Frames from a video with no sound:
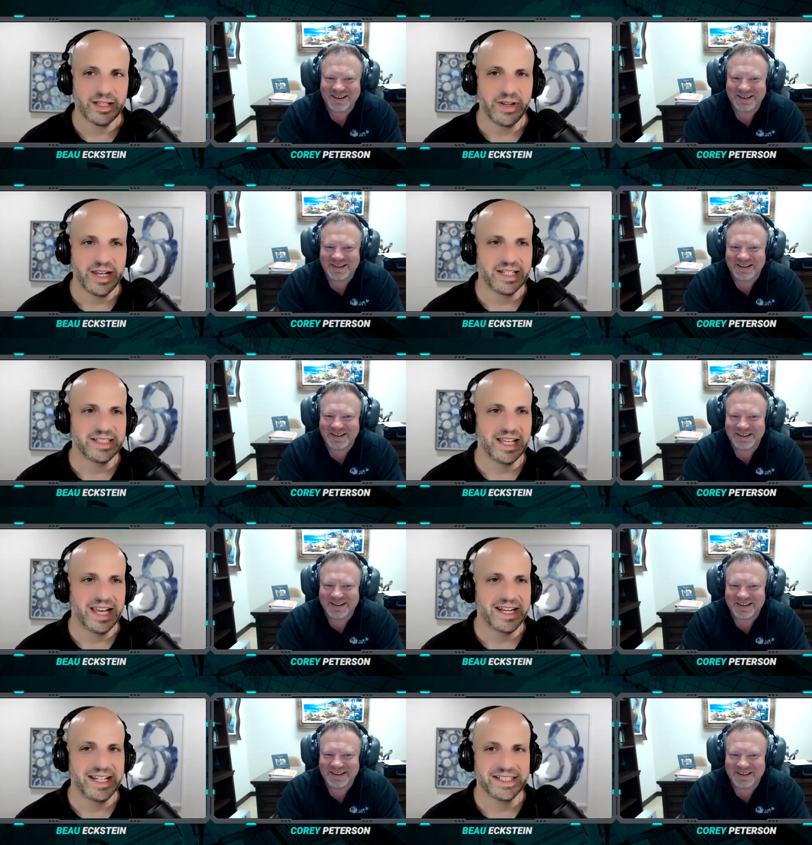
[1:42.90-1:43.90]
Speaker 1: Vegas in the
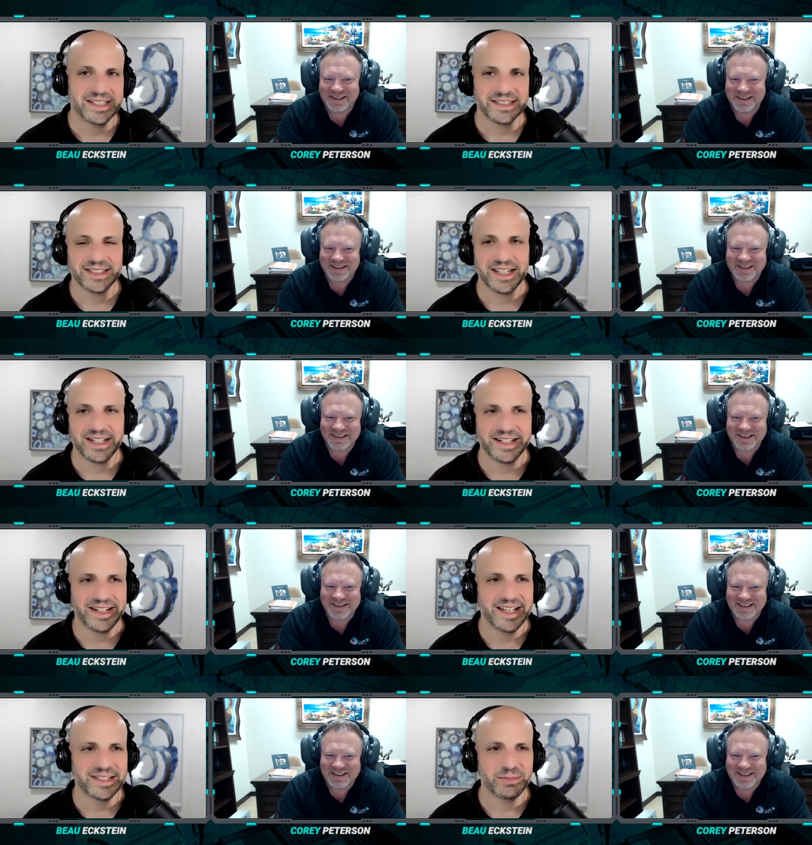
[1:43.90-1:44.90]
80s and and
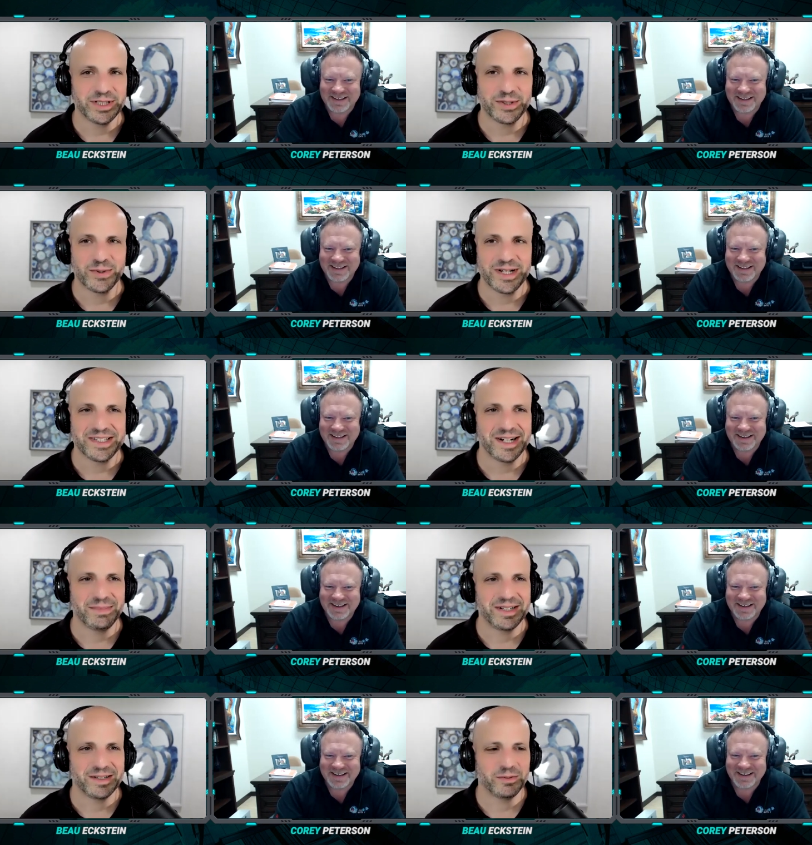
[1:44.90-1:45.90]
had some good stories there,
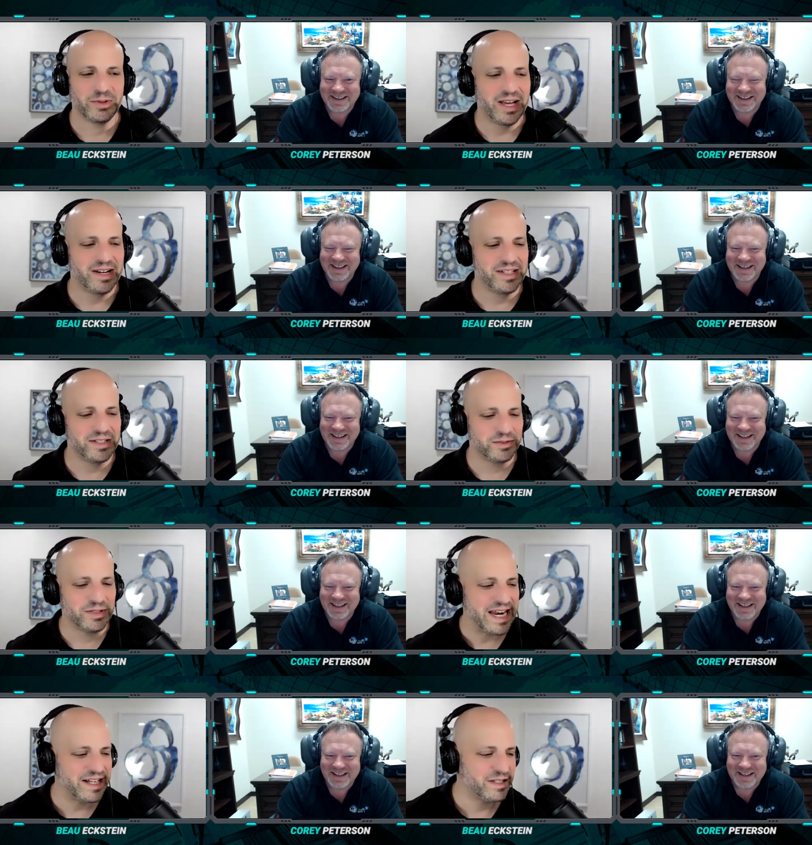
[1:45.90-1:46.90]
but how did you
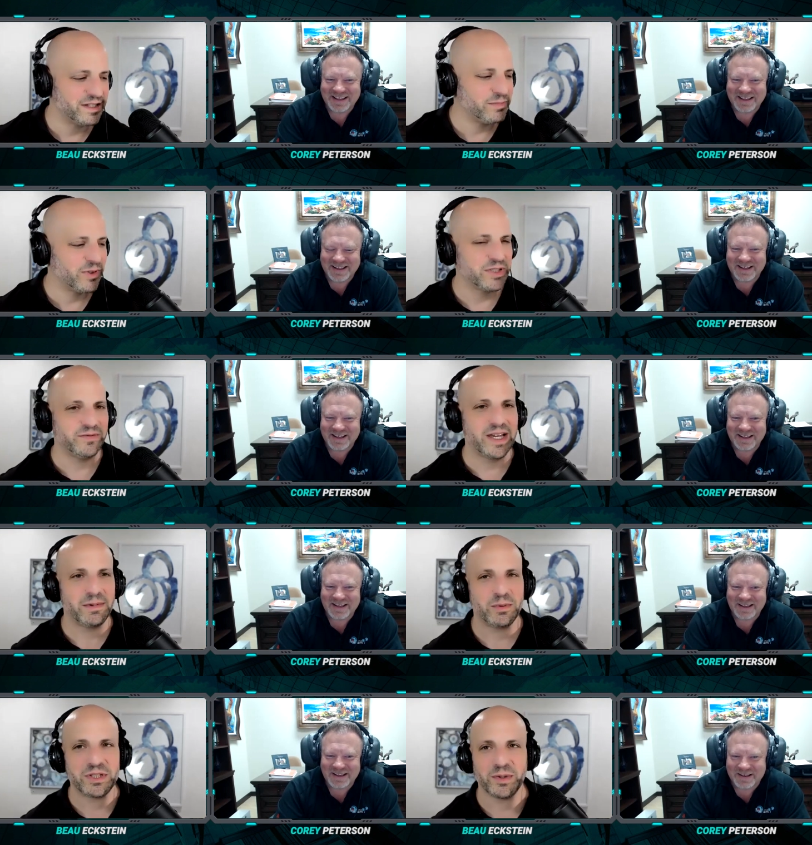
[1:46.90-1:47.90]
get into
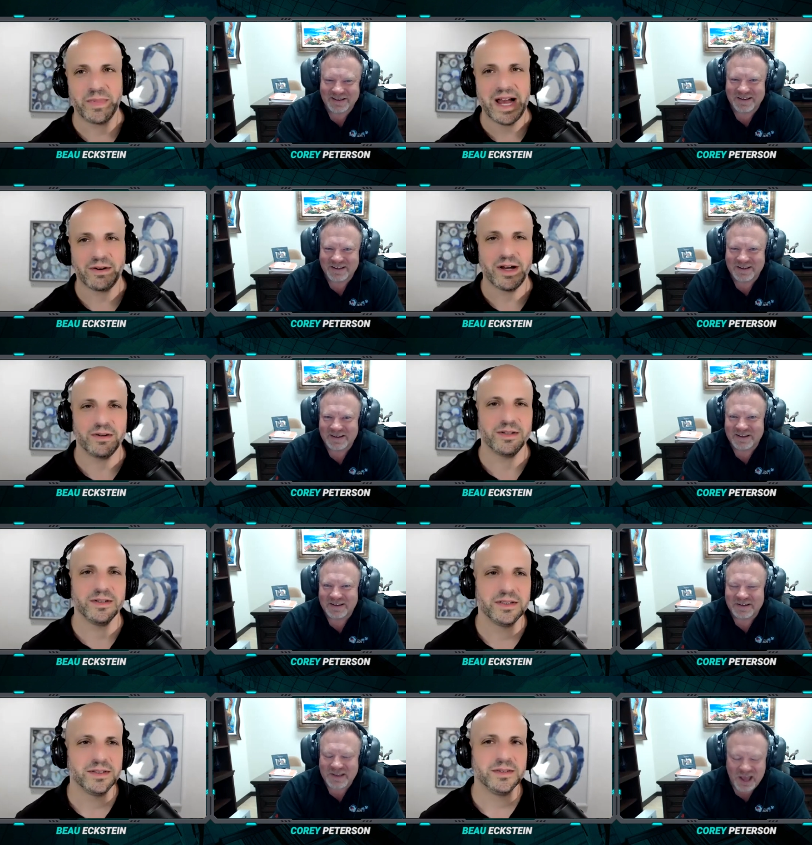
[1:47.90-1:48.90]
multifamily? What's your background?
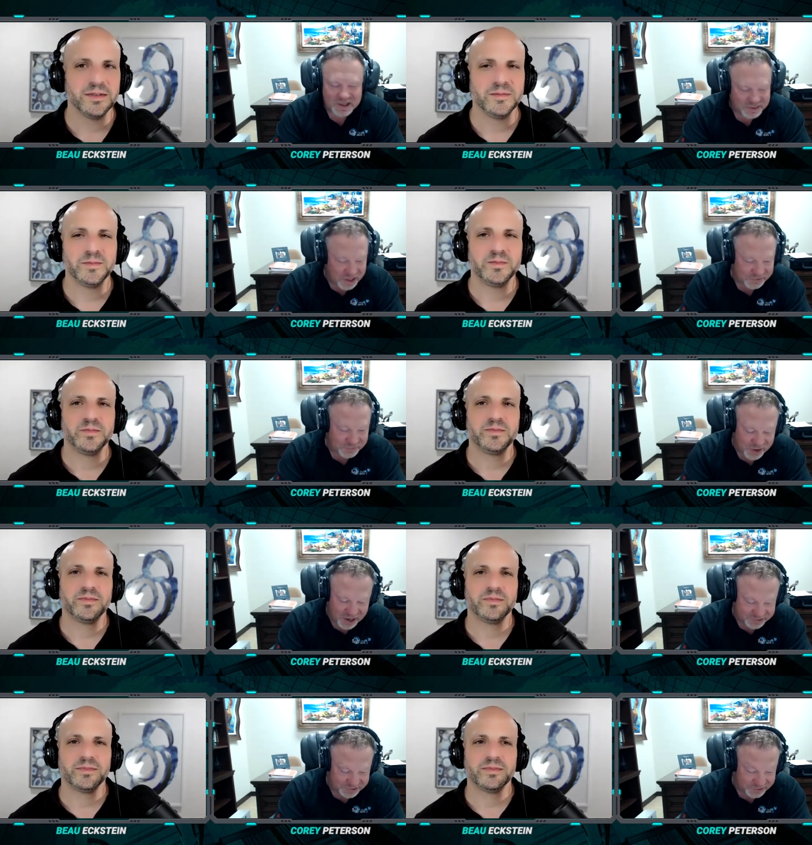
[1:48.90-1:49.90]
Speaker 2: Yeah, thanks for
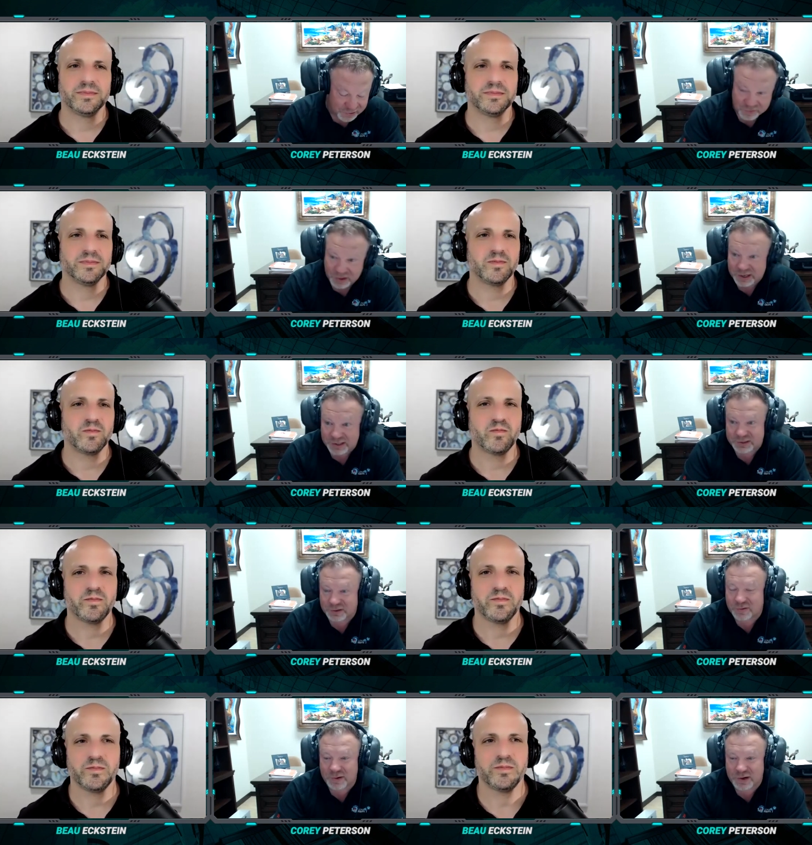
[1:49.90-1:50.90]
asking. It's a great, it's
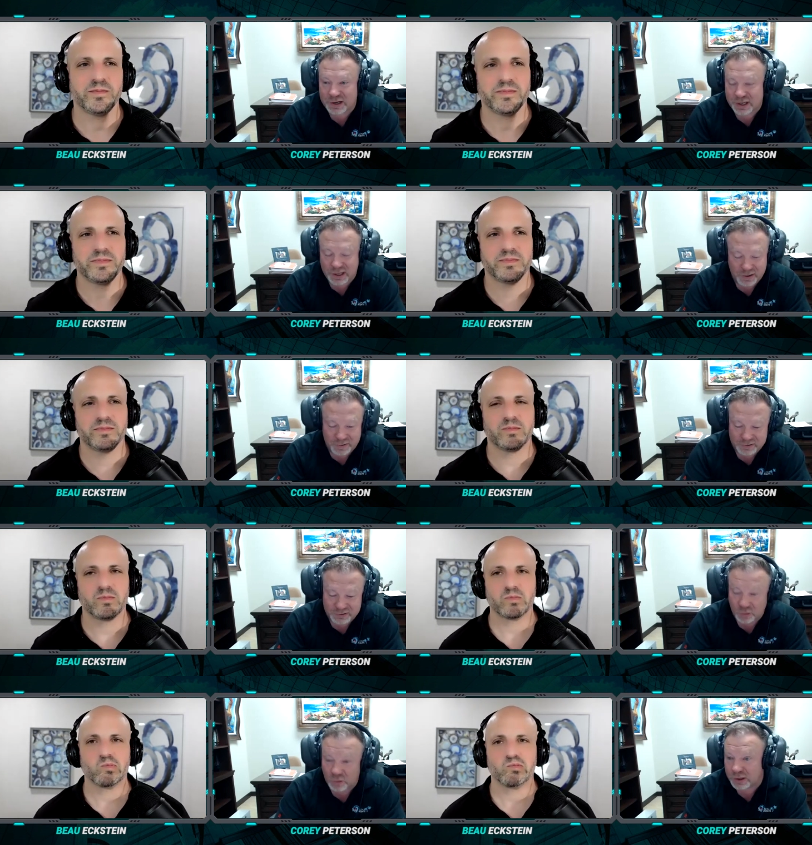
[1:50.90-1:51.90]
a great uh,
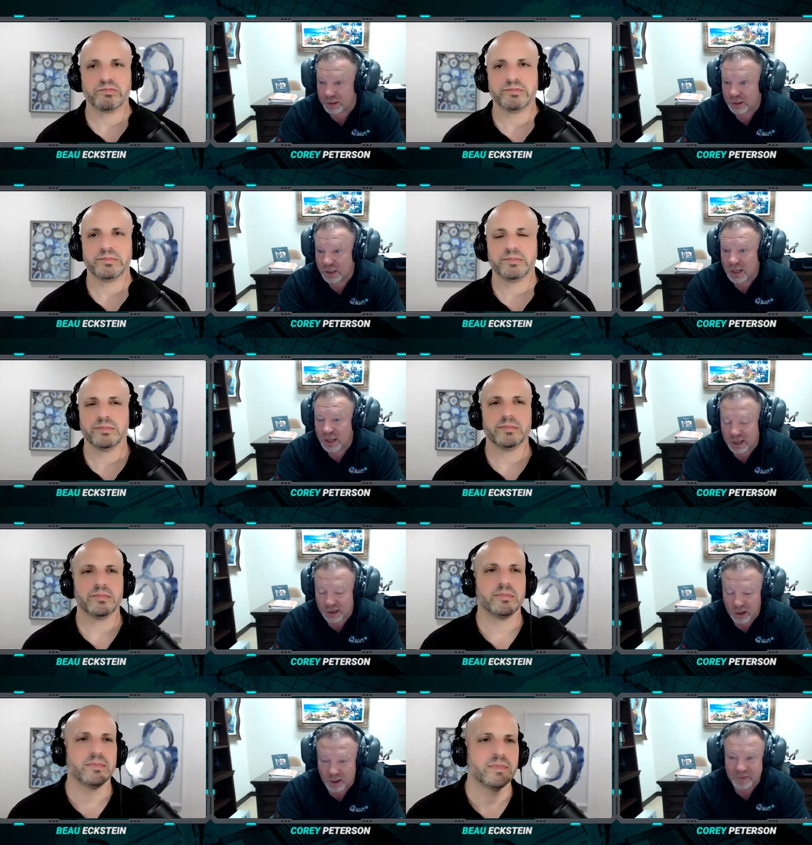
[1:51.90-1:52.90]
story,
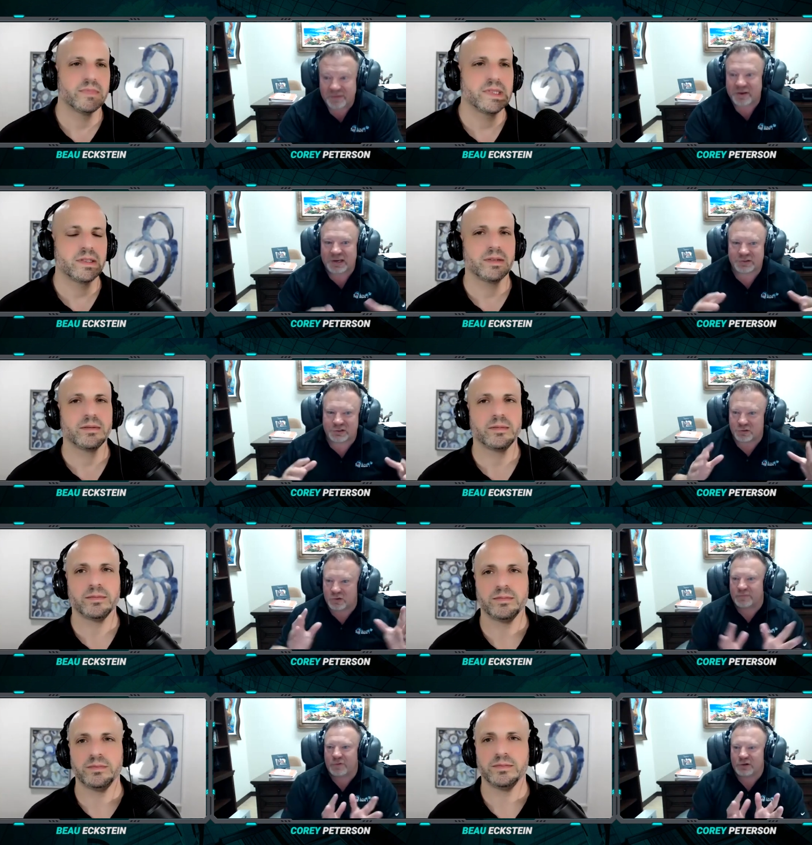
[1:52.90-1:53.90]
and I'm gonna give you guys the
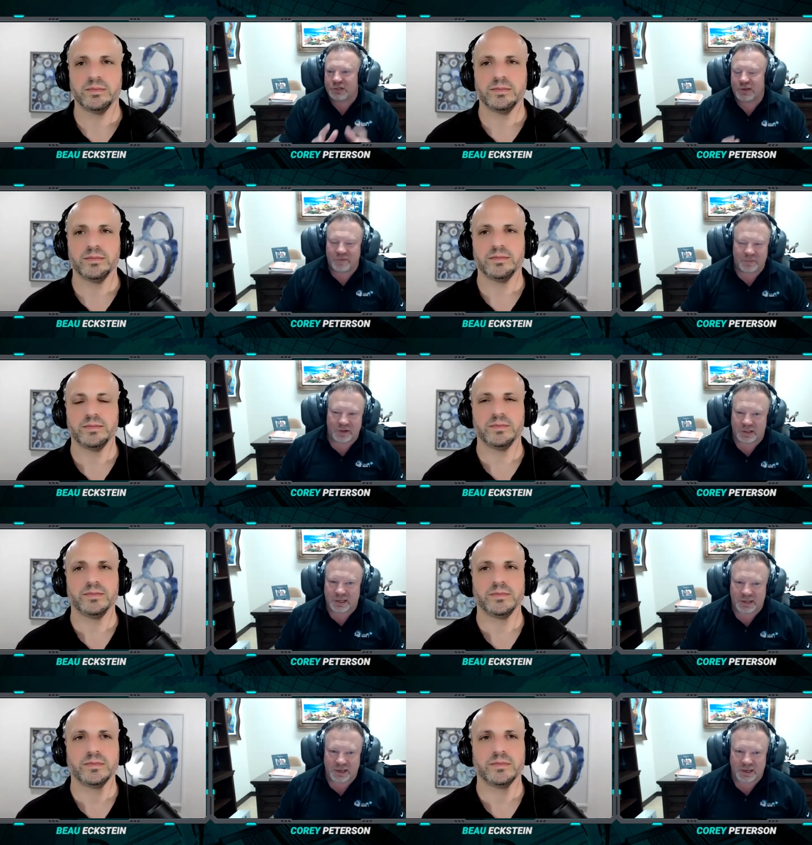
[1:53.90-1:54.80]
short version of it. But like,